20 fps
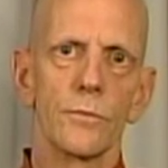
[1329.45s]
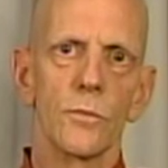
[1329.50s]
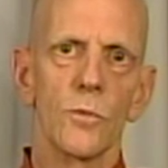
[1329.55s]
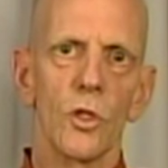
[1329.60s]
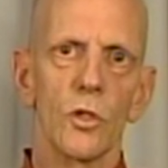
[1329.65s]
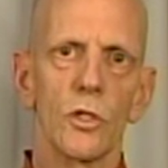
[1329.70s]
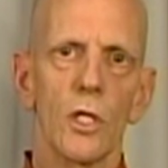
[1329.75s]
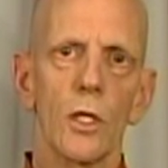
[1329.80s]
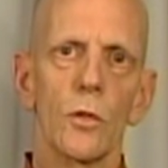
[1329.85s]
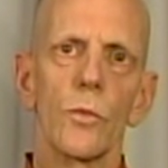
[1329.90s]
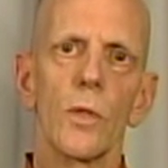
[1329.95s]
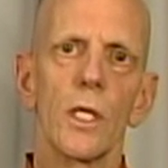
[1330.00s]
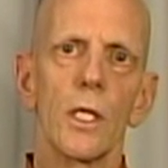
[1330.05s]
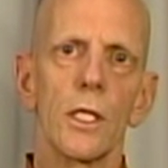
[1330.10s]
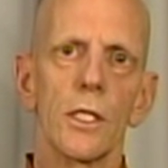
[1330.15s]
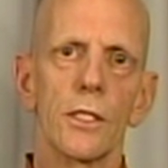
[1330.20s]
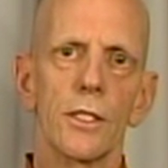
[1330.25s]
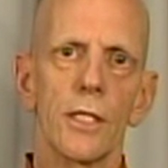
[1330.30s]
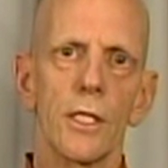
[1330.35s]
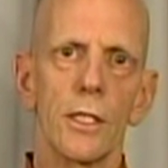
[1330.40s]
those
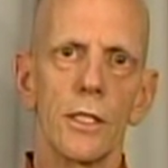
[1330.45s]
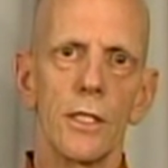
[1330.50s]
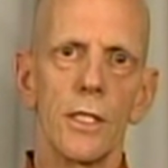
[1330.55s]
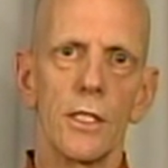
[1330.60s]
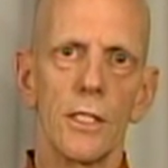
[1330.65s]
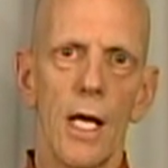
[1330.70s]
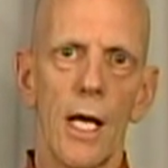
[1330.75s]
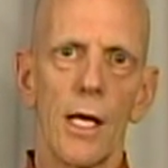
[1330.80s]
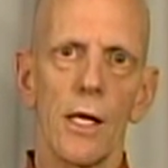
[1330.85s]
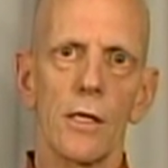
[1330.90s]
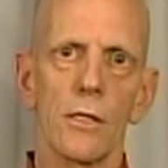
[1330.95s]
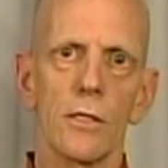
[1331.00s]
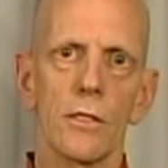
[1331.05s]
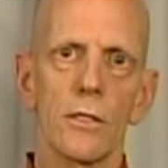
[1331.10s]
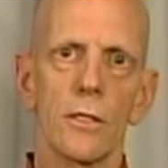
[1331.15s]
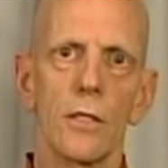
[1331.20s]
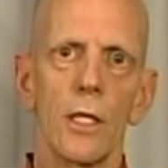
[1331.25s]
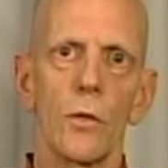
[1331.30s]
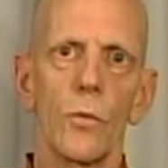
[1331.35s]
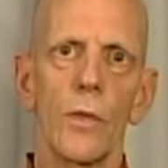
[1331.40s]
unrealistic
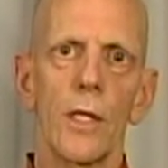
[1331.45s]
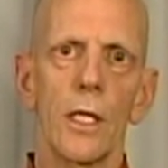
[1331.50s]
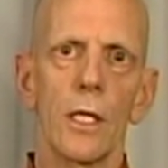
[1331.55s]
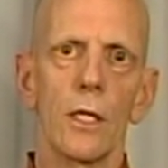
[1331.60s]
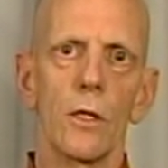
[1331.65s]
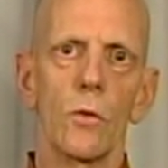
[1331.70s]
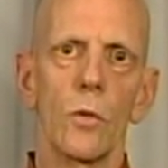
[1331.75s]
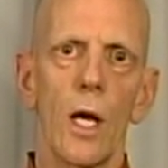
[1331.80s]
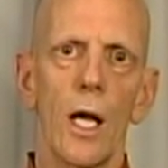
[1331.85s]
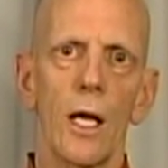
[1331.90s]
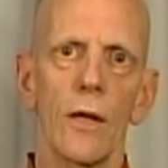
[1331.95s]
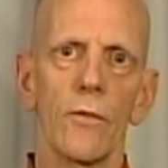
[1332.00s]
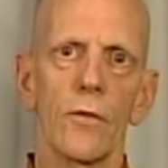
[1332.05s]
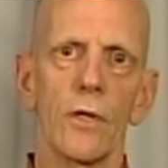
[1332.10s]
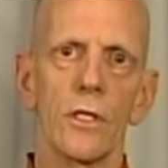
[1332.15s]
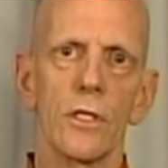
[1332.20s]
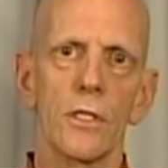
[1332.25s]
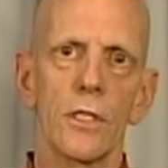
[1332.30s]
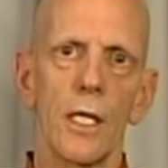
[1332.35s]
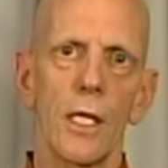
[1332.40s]
desires, then we can arrive at
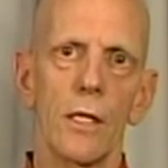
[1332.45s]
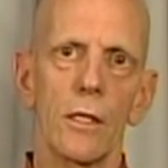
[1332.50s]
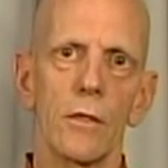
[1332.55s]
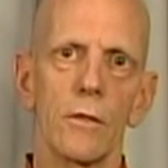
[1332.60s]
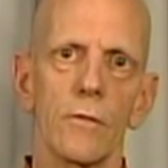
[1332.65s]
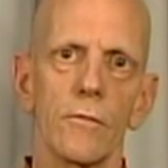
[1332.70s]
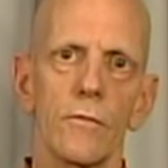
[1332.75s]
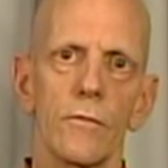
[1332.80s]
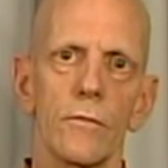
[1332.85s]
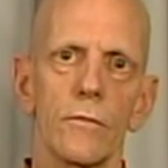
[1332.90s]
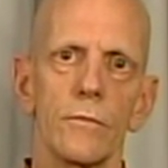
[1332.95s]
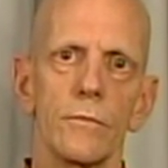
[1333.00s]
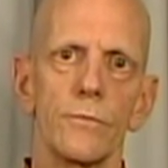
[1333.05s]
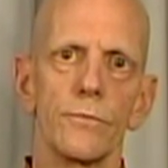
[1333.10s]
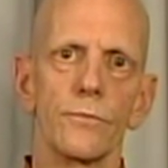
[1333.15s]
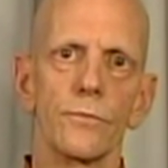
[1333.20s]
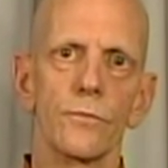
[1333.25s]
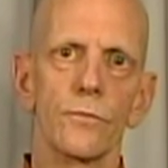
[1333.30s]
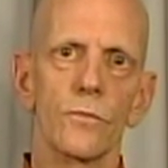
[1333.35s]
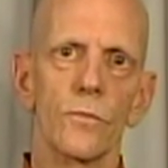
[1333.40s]
a state of
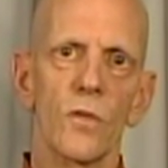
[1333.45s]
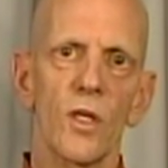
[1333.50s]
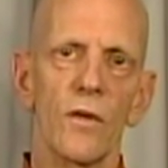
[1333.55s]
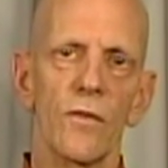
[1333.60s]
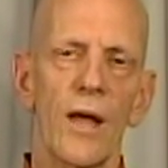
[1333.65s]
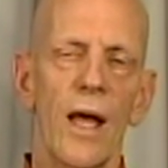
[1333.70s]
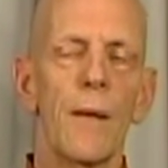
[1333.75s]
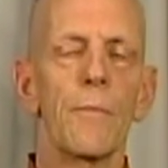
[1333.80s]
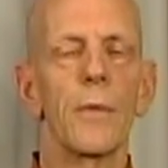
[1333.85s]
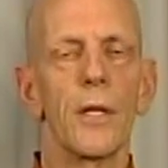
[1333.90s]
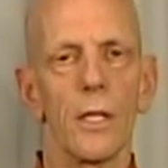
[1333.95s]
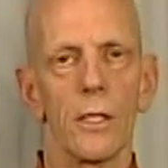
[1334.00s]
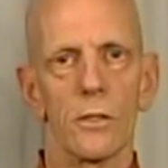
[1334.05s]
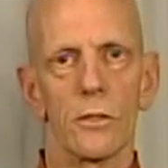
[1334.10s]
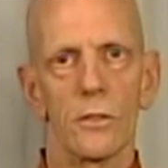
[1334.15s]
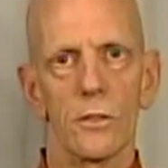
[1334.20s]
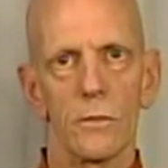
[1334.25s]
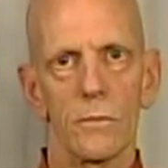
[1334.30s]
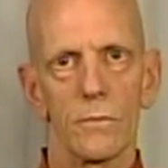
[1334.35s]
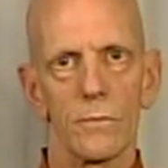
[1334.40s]
happiness.